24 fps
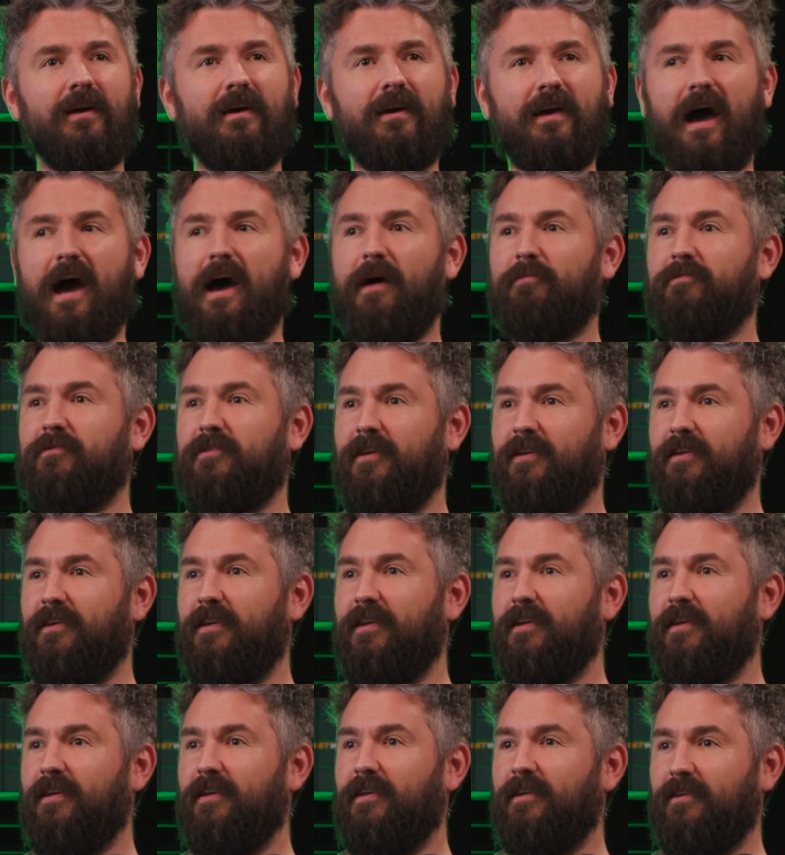Captain,
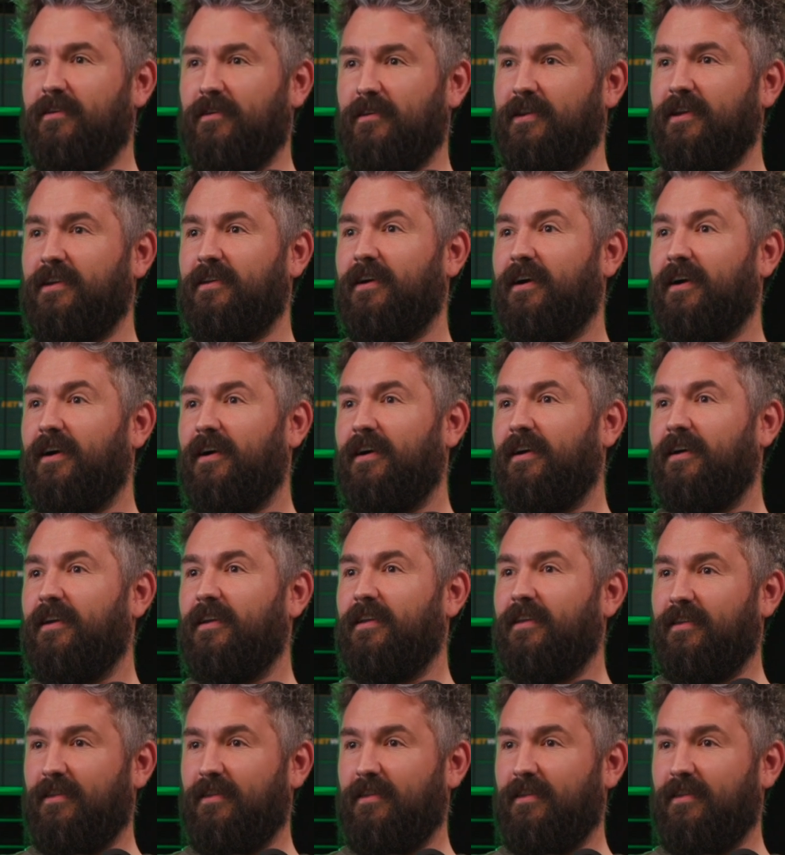leader,